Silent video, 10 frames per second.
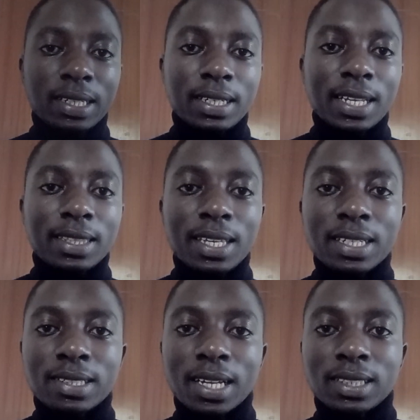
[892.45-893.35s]
The
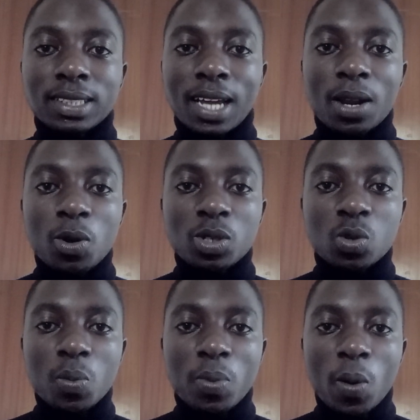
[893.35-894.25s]
things that it cannot
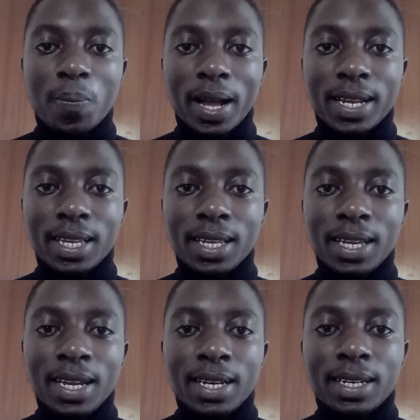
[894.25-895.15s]
do properly,
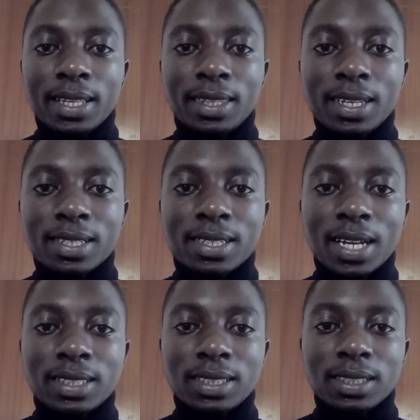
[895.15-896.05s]
the things
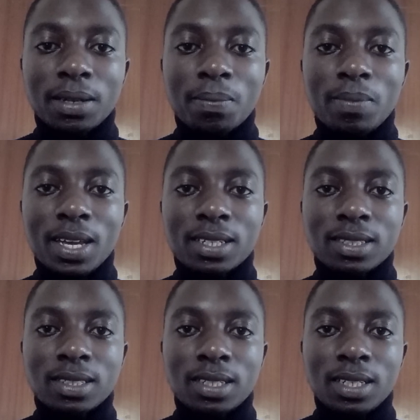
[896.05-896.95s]
that makes
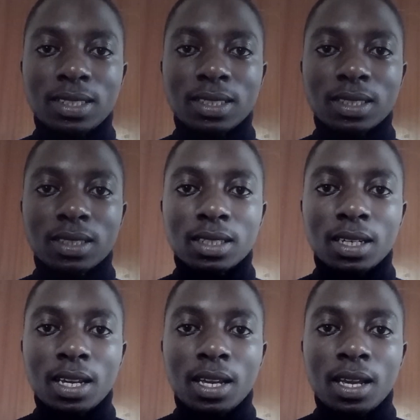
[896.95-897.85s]
it
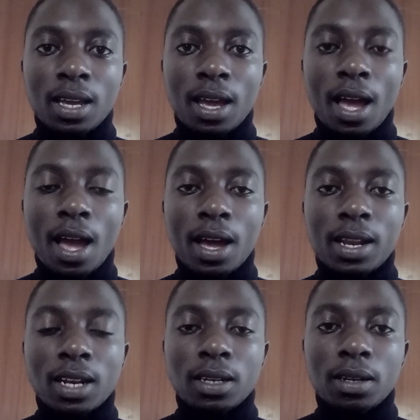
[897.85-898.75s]

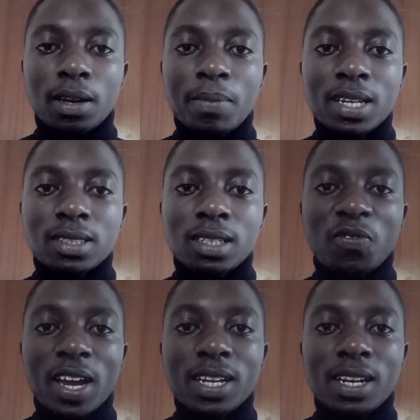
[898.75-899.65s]
that makes it
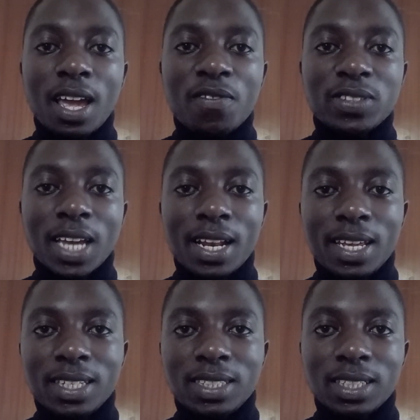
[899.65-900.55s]
find life
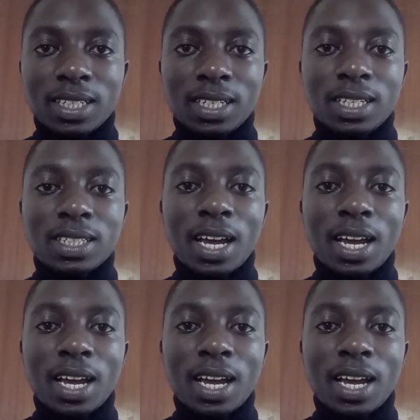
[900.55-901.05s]
challenging, it